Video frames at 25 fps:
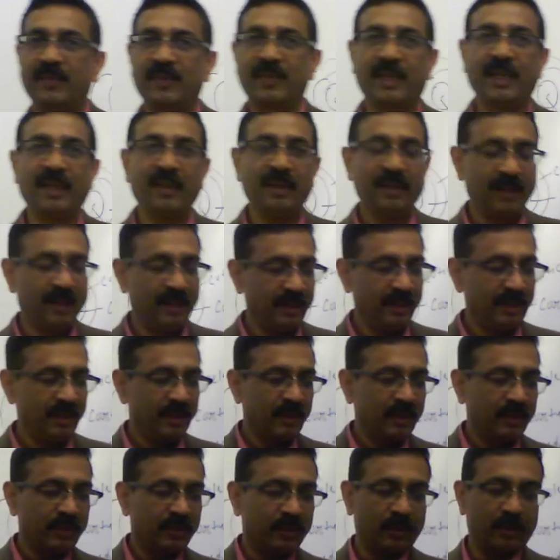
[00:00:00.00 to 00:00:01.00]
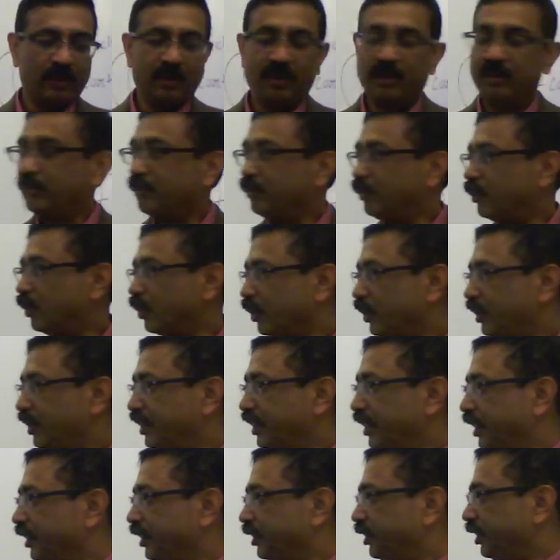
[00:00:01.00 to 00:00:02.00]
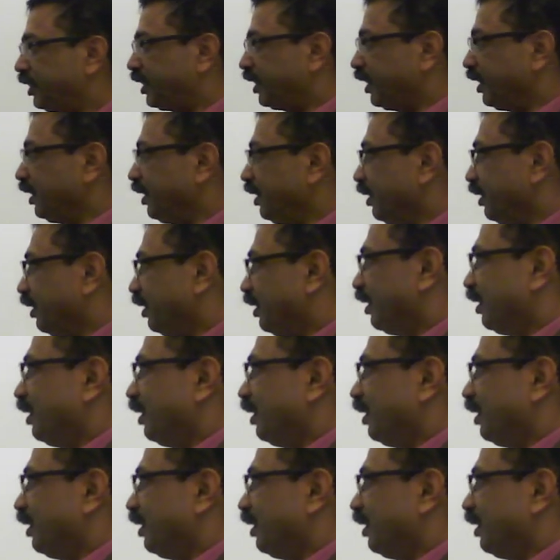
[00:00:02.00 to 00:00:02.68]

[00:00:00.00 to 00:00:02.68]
Okay, so more DHT